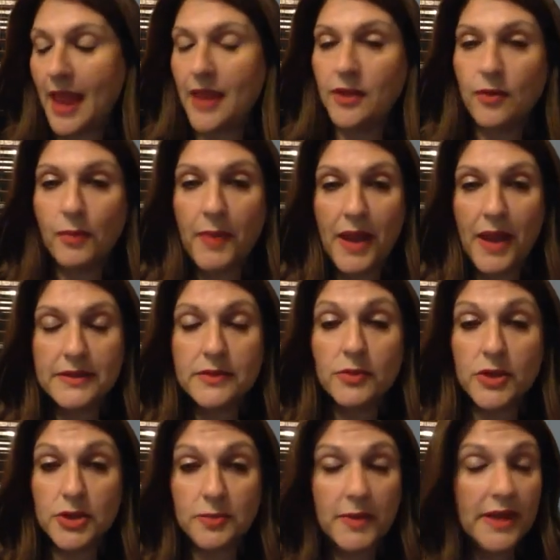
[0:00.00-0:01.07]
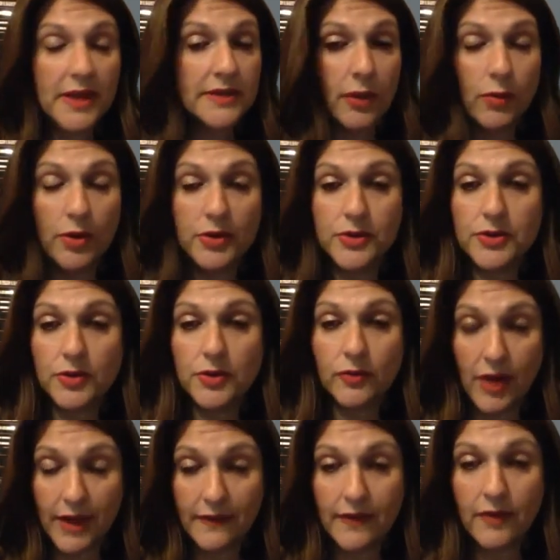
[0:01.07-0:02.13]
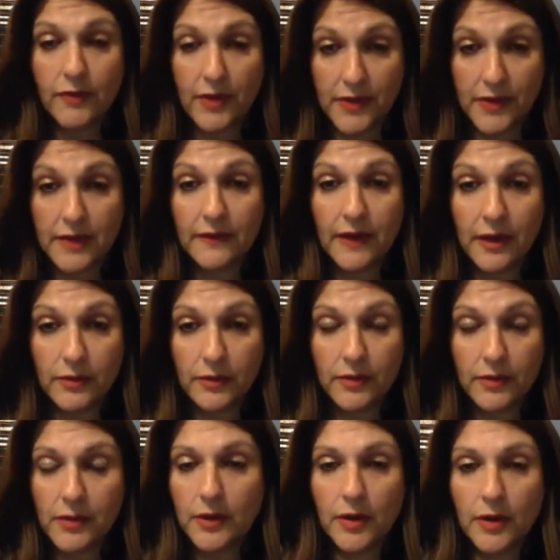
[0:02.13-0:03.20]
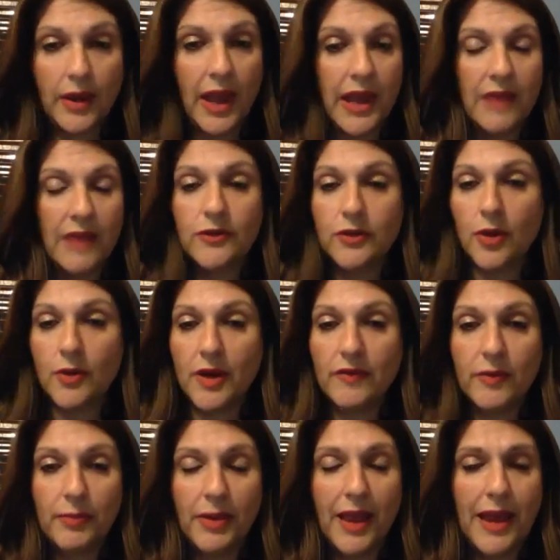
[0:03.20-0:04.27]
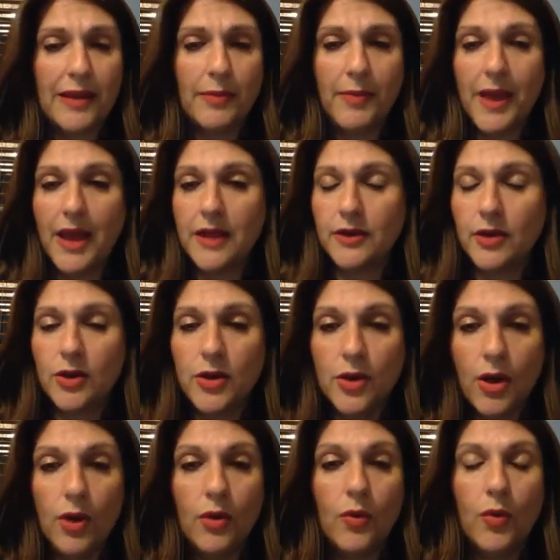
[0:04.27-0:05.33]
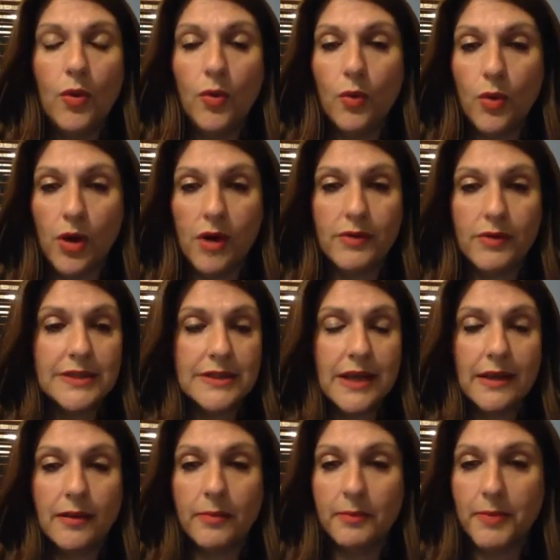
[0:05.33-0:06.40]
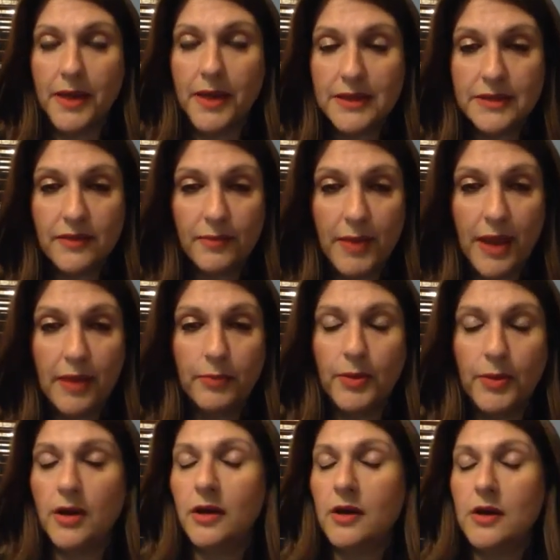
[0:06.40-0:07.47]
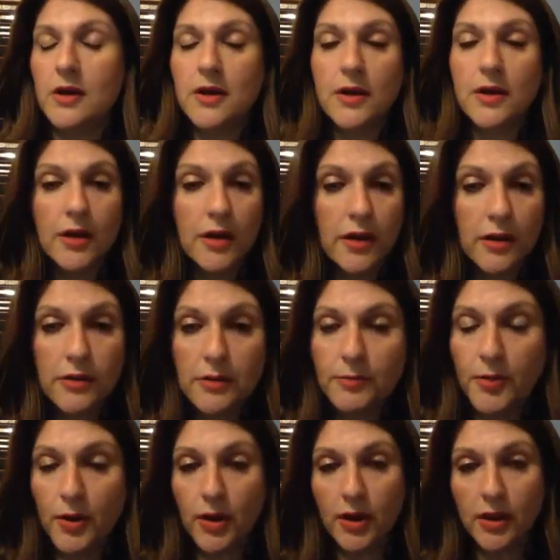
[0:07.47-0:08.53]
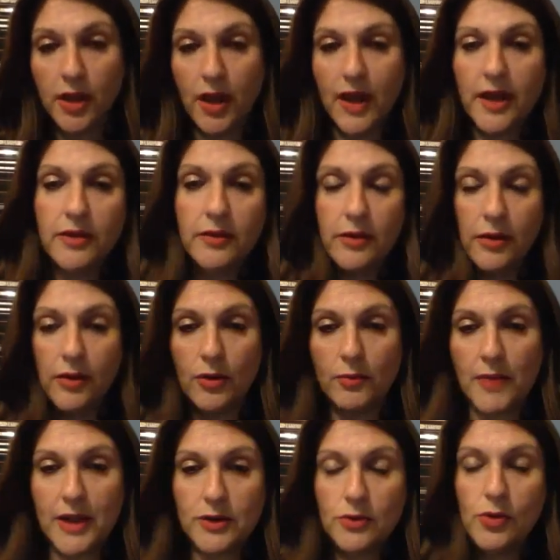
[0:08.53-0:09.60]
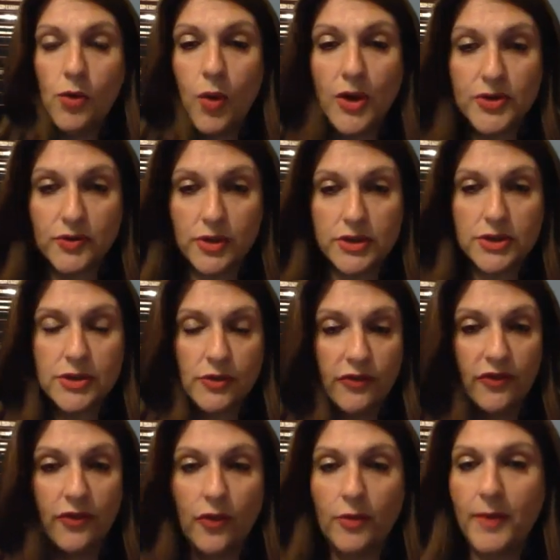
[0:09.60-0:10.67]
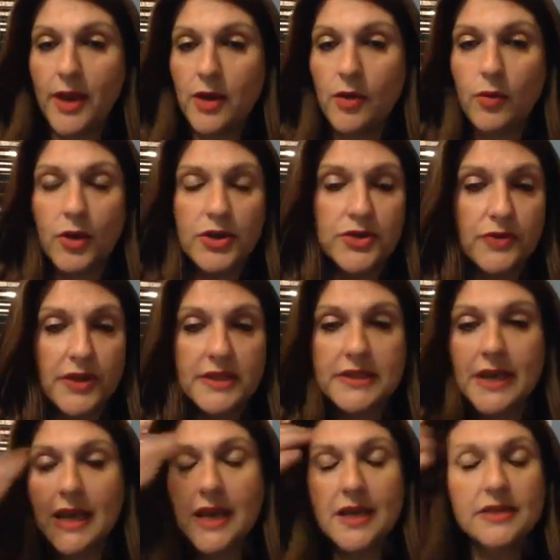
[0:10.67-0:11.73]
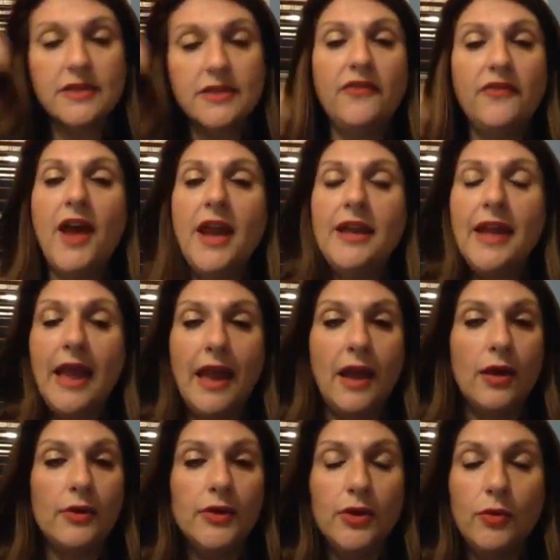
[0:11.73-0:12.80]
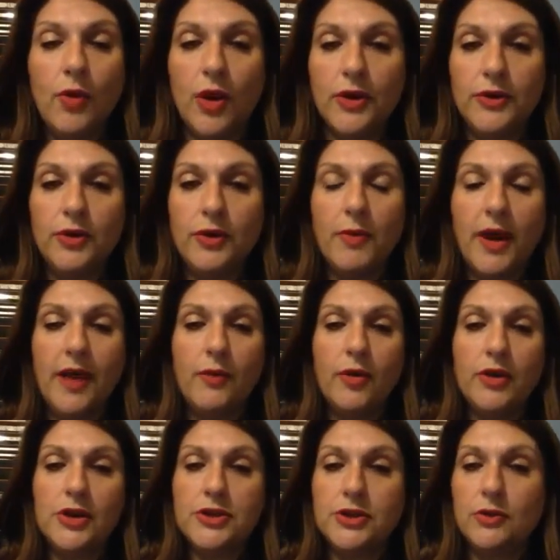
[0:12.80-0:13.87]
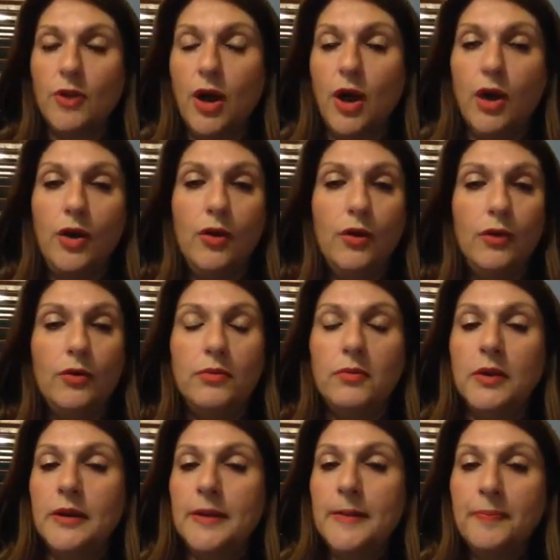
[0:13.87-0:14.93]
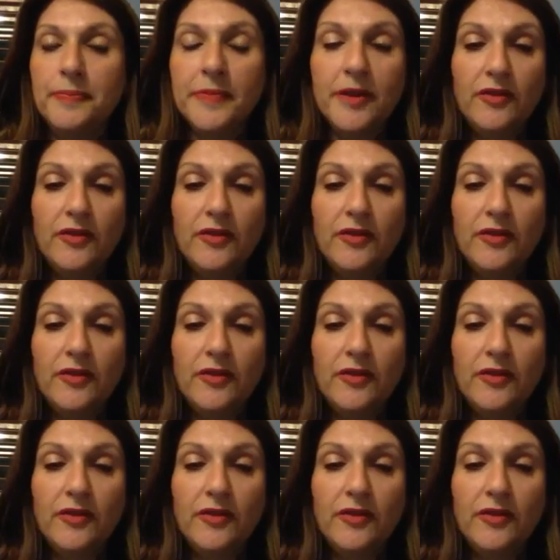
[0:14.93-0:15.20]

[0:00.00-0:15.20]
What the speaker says: at your best, which means I want you to write everything down. Okay, if you don't have a planner pad, no worries. Take a piece of paper, put a line, do quadrants, do 4 main quadrants. Define it how you want. You might want to do home,